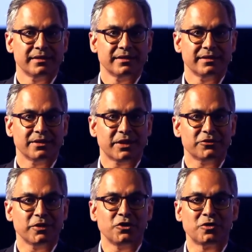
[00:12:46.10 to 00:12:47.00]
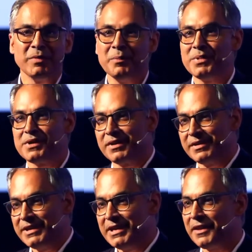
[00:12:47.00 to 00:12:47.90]
Okay, so if you remember
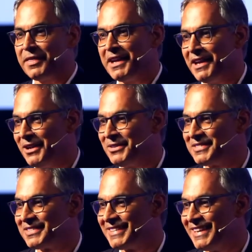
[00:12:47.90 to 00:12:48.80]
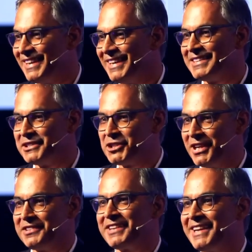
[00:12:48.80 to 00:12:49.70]
nothing else,
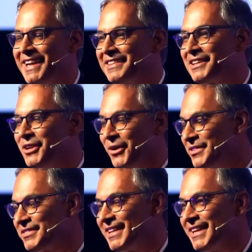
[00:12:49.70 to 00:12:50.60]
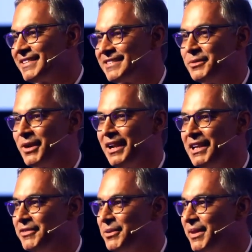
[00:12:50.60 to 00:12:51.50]
just connect the dots. That's what I'll leave
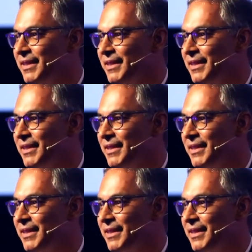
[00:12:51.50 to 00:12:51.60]
you with.